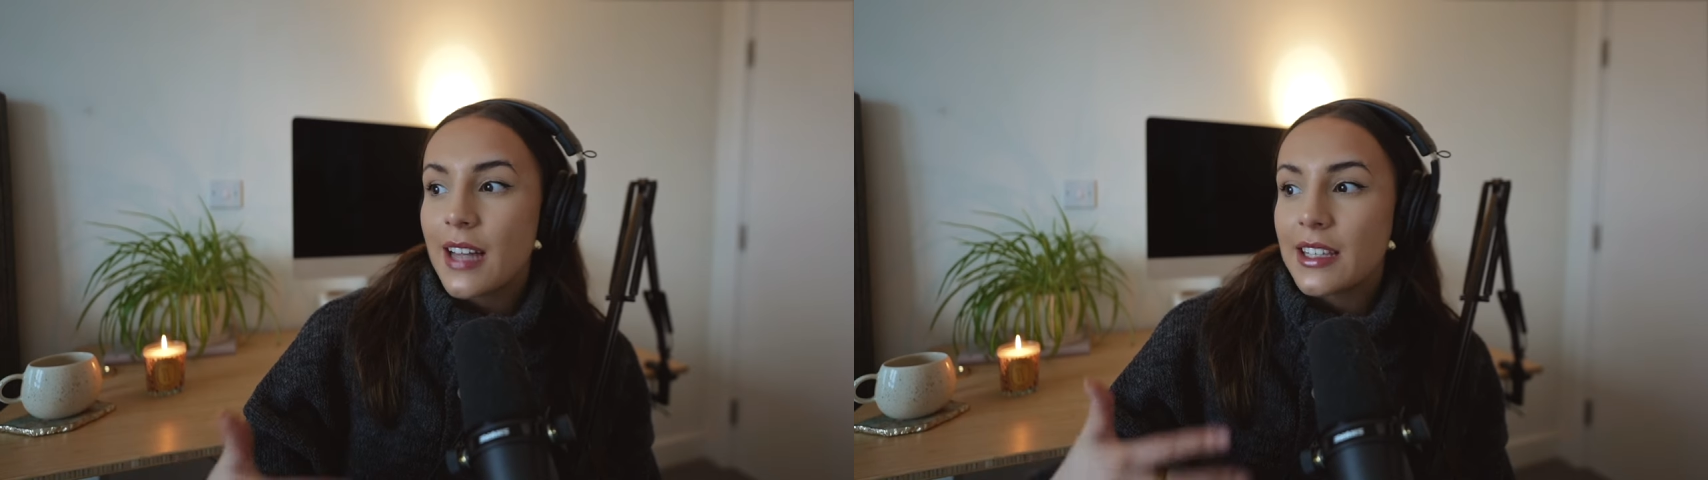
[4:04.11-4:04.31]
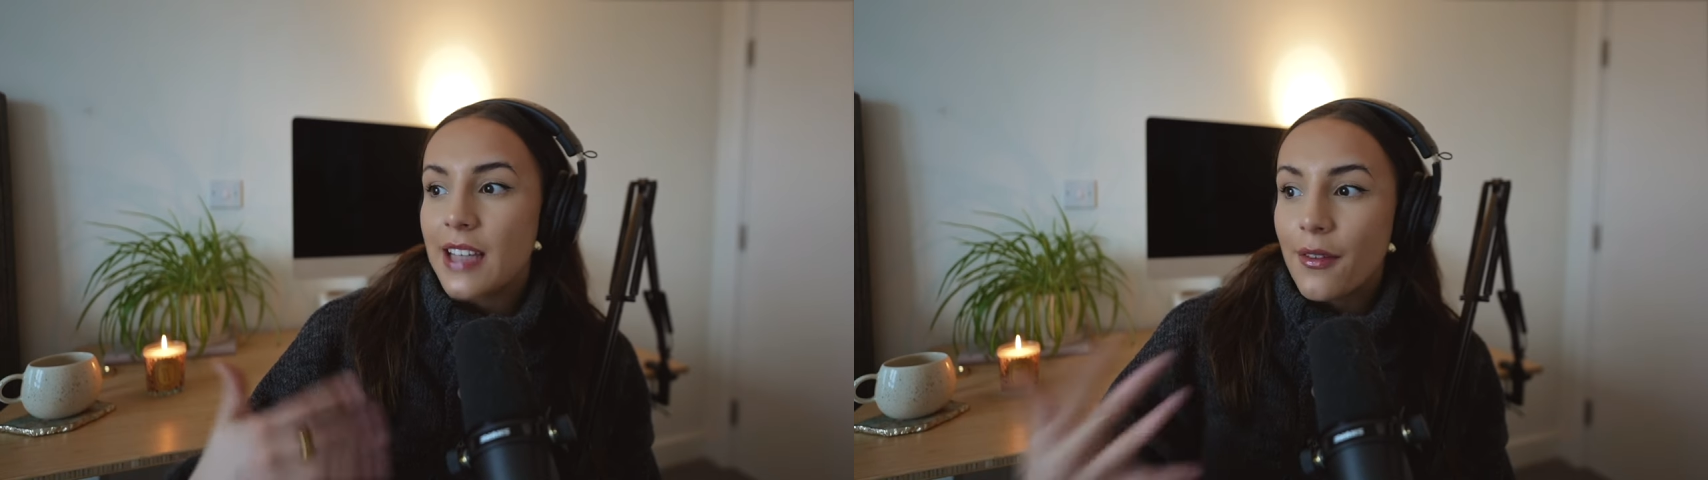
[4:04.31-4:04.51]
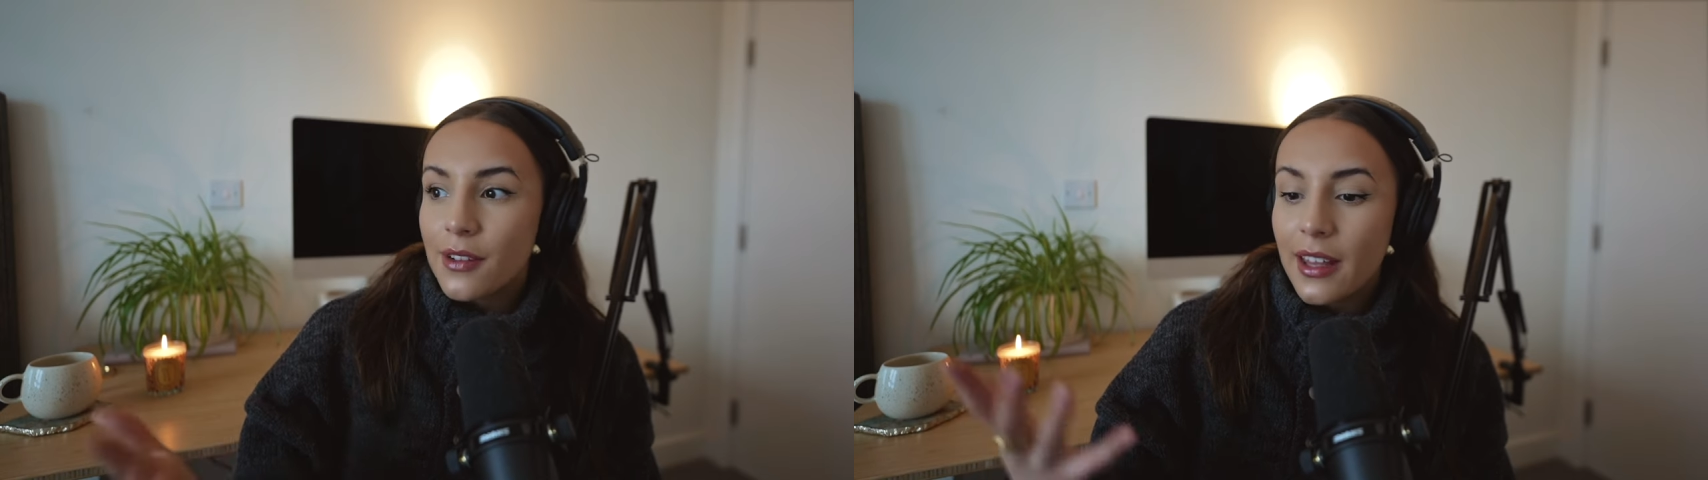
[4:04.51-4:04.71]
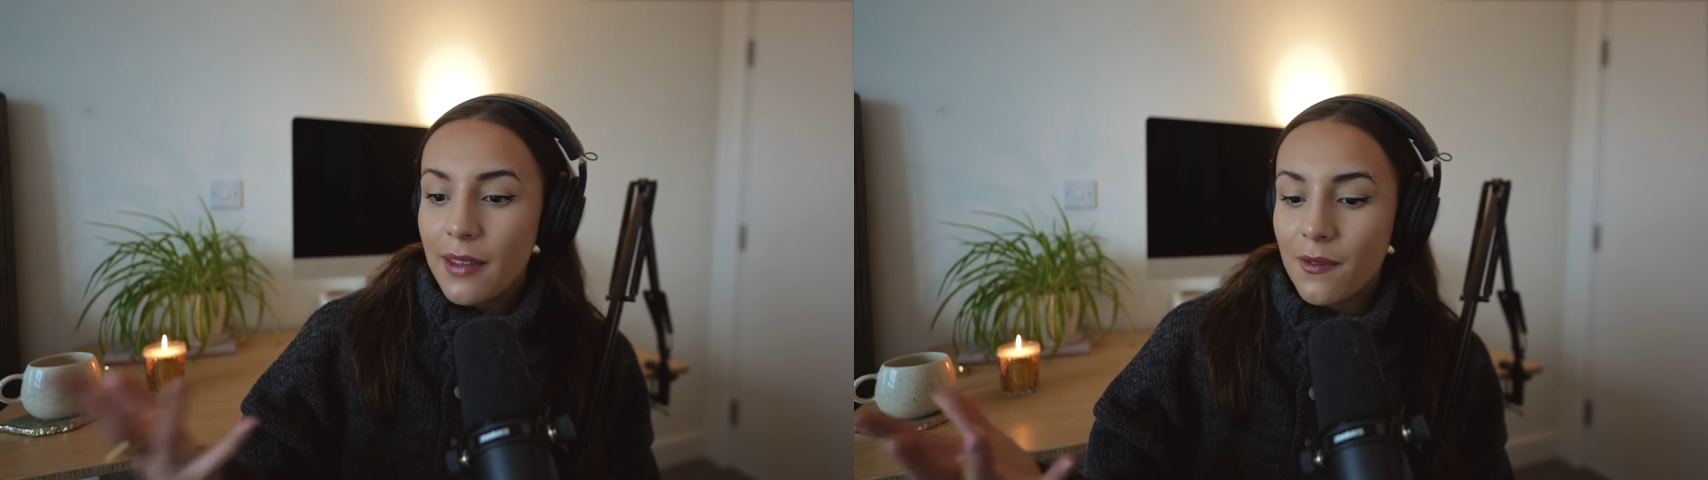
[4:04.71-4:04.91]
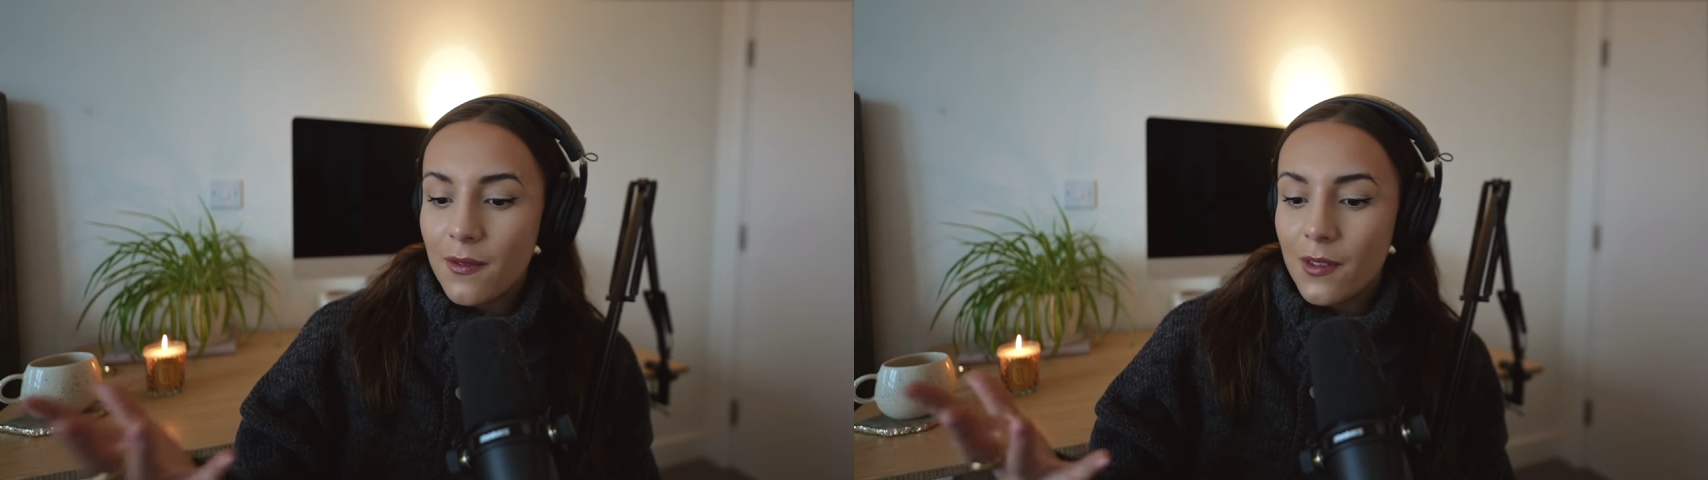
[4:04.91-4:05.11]
I
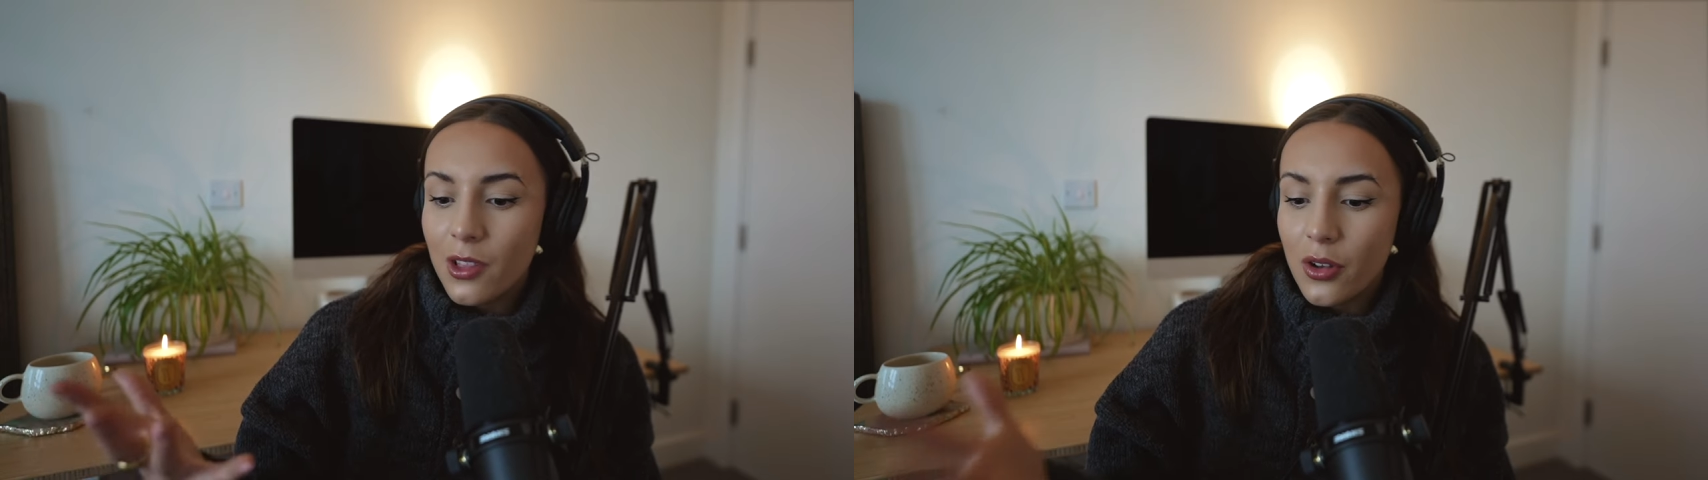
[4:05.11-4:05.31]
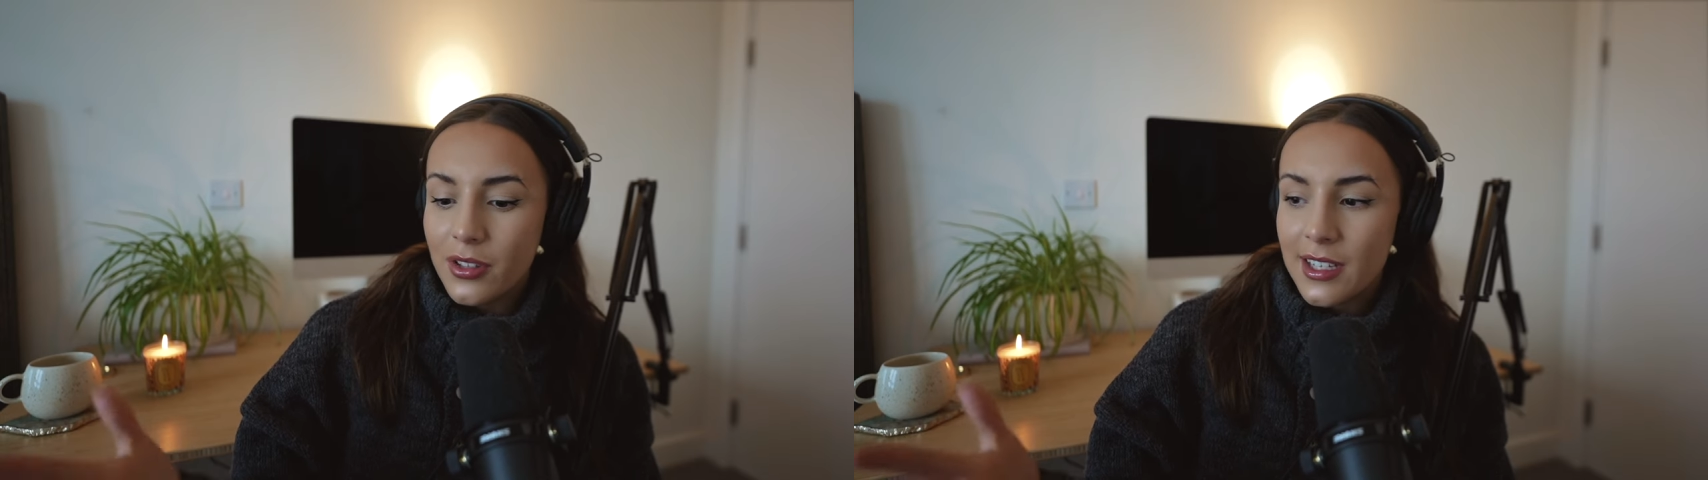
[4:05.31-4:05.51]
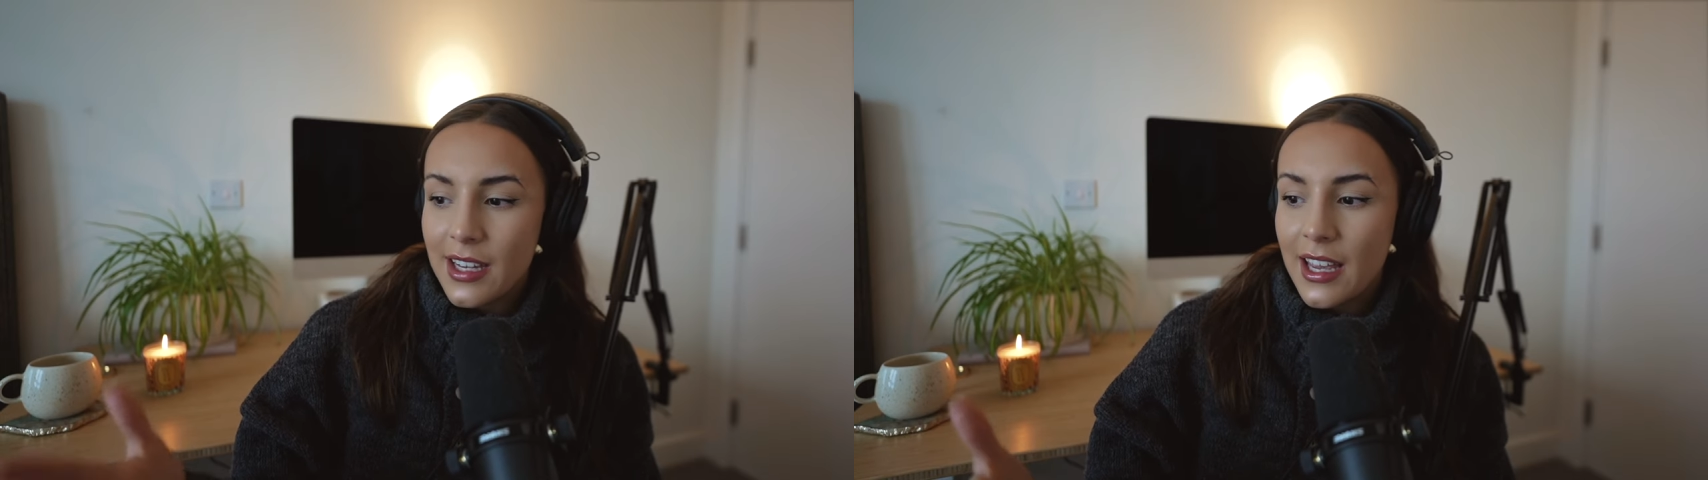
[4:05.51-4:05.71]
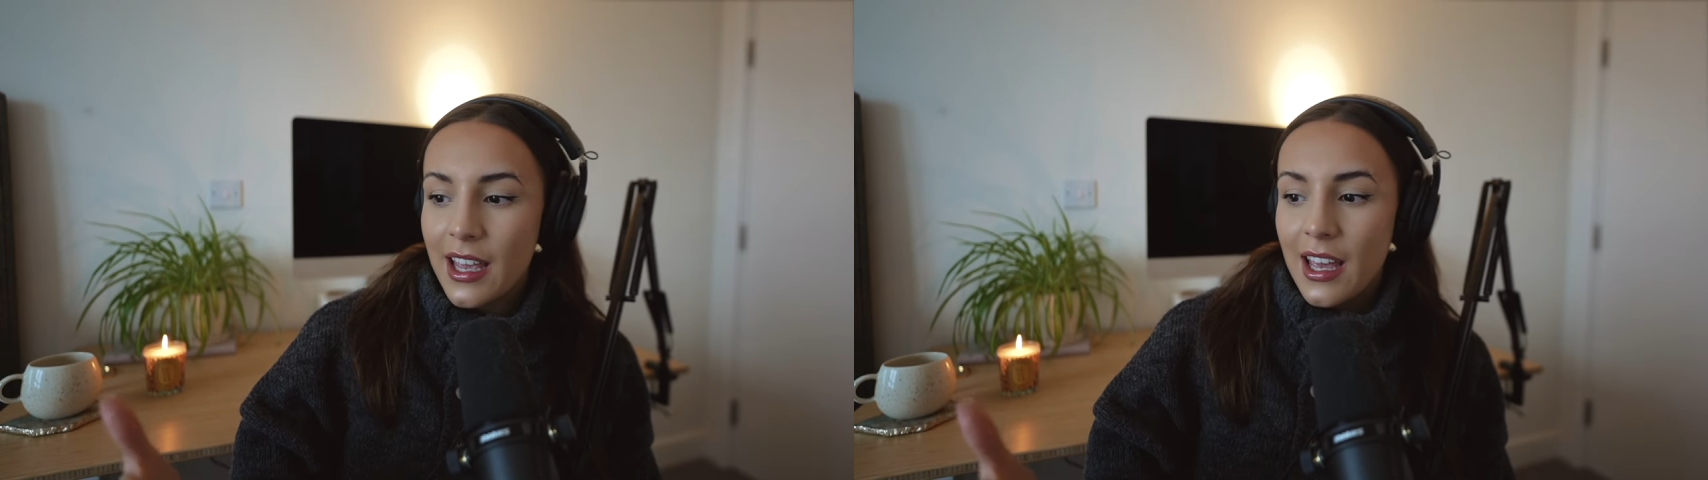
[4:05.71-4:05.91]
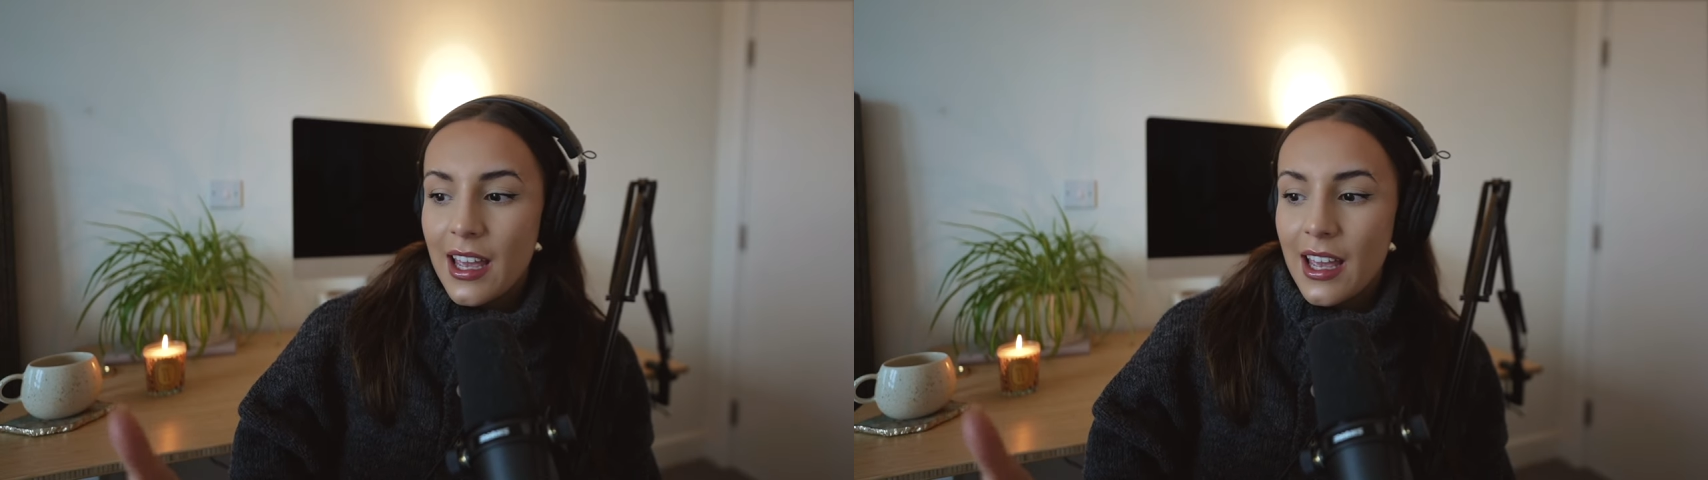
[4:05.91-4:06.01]
definitely looked at it